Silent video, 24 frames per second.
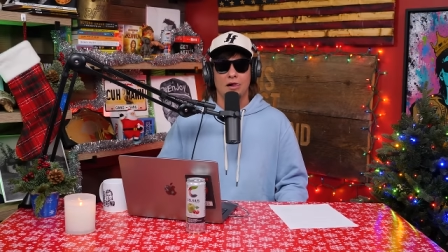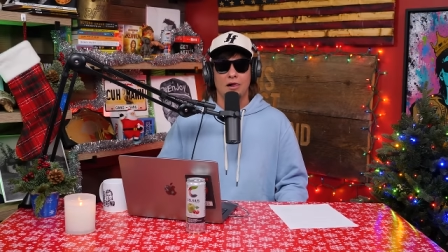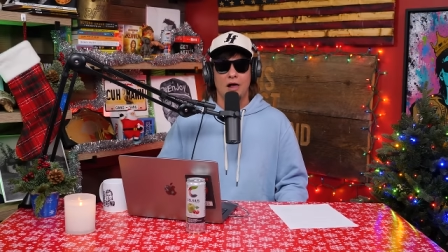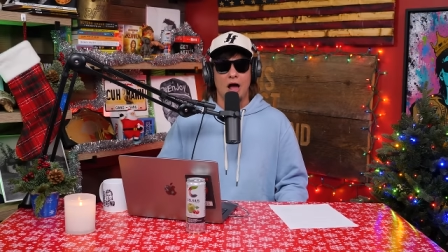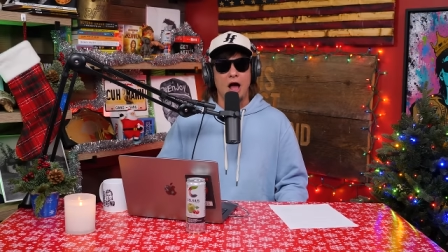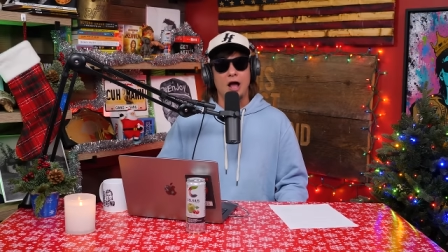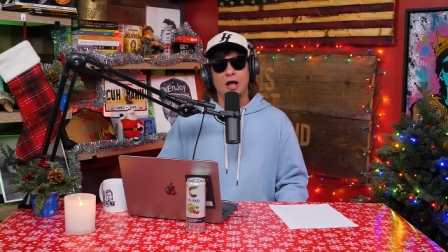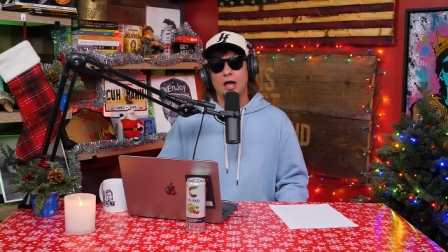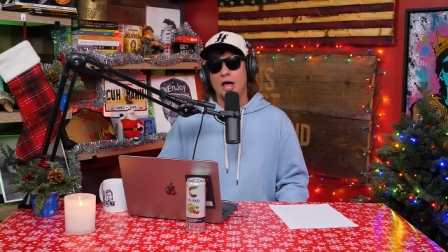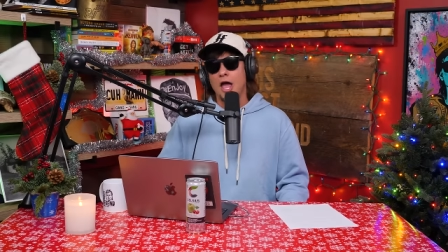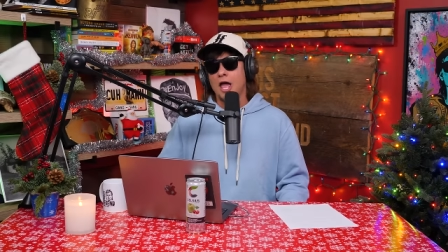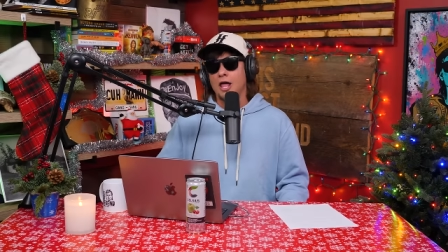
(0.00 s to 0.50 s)

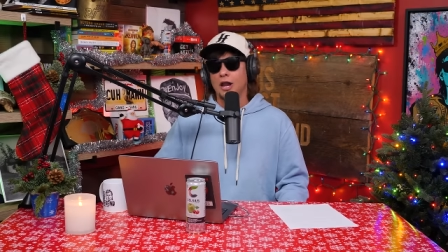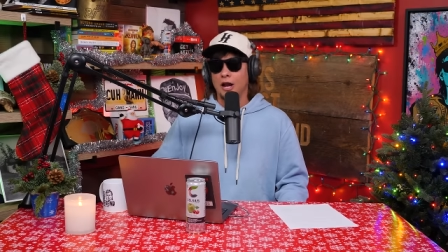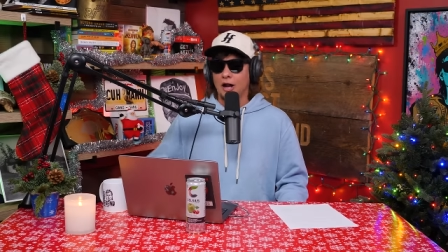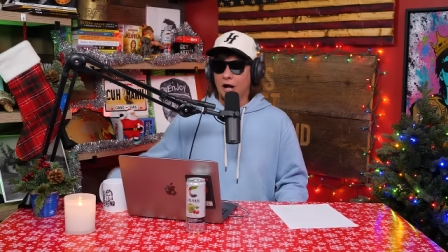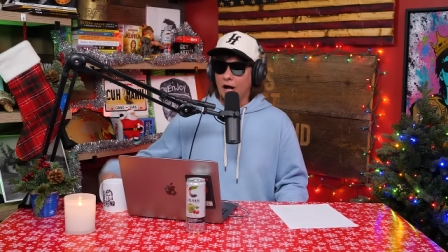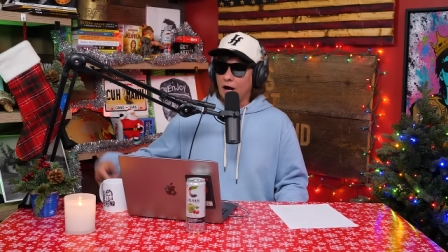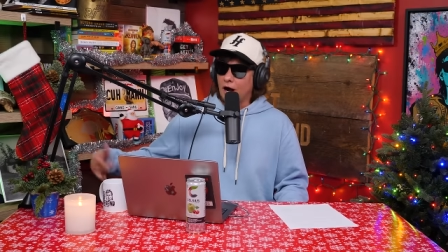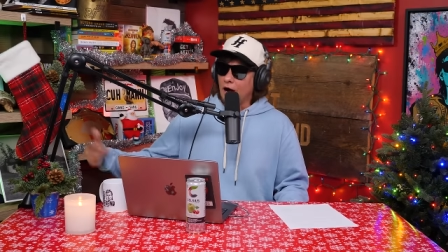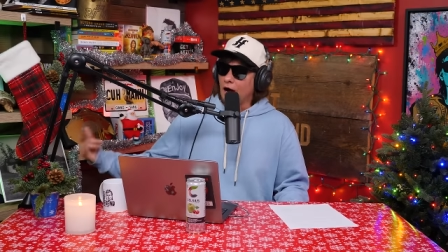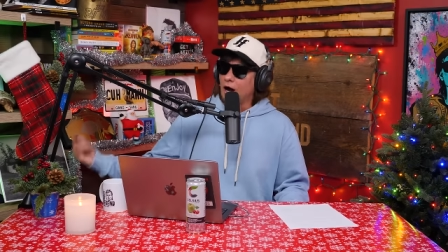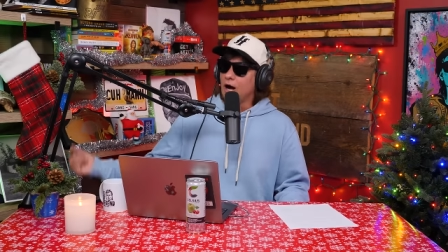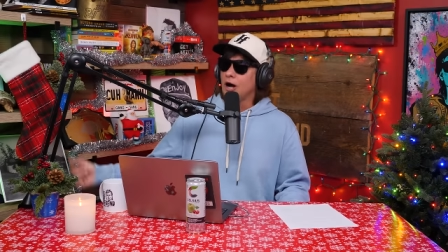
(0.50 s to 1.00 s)
I gained a
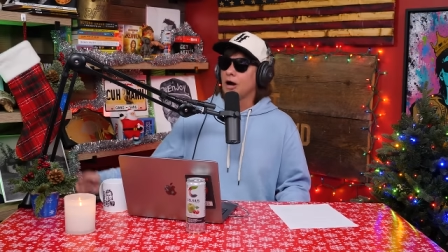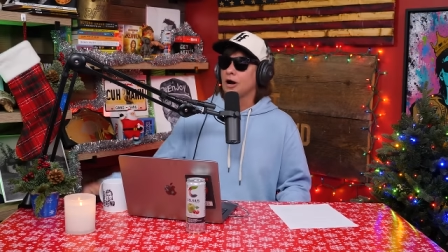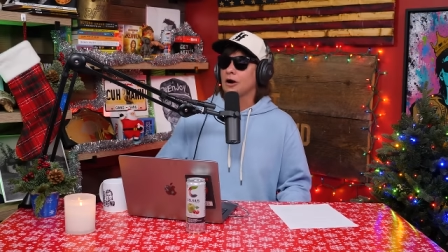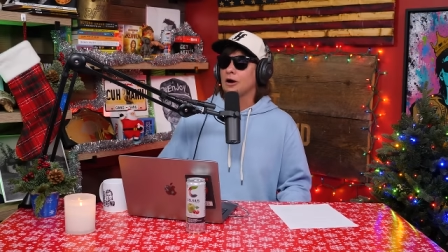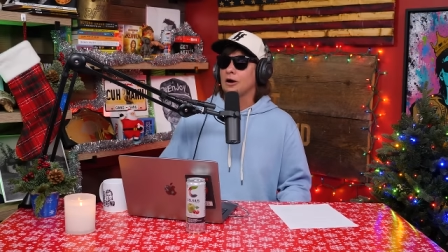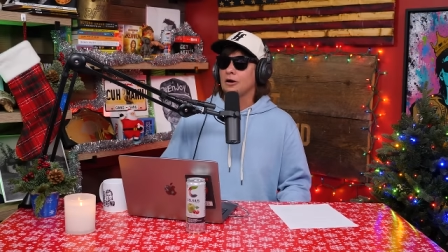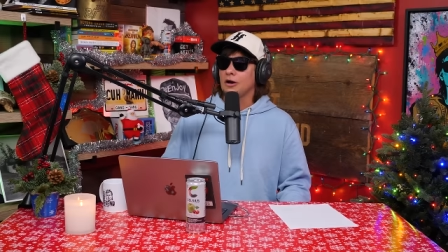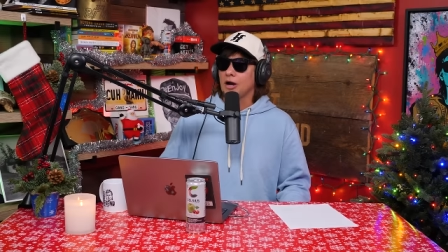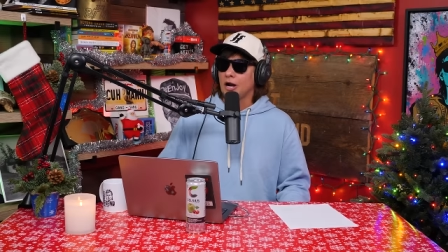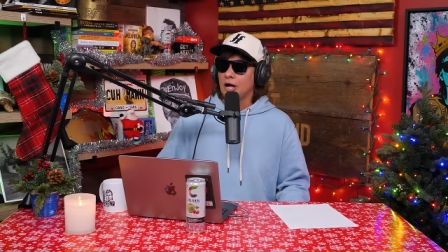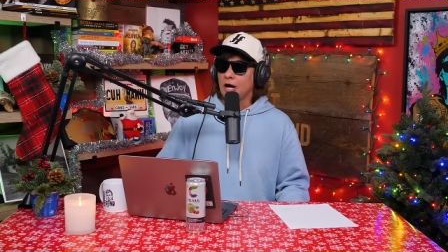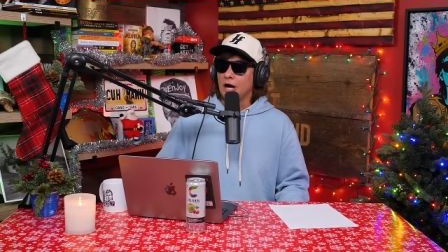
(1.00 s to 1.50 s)

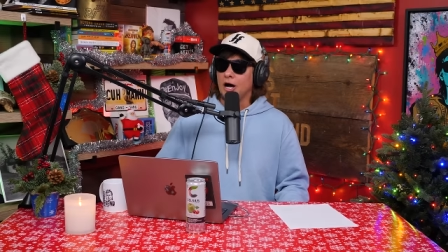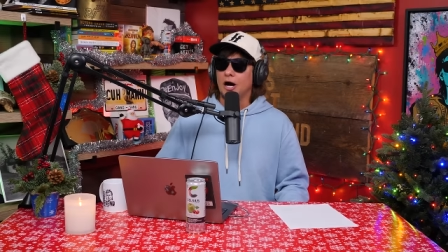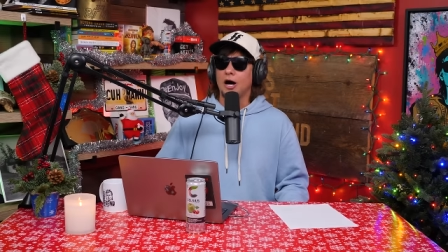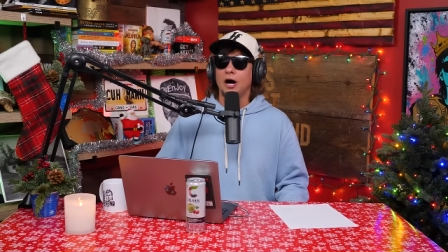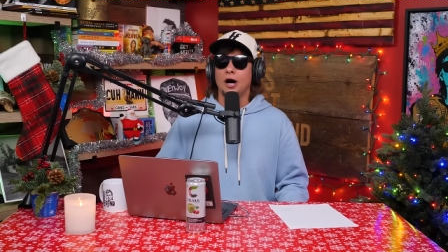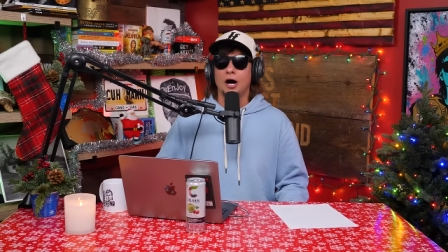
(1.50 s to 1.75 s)
hundred, a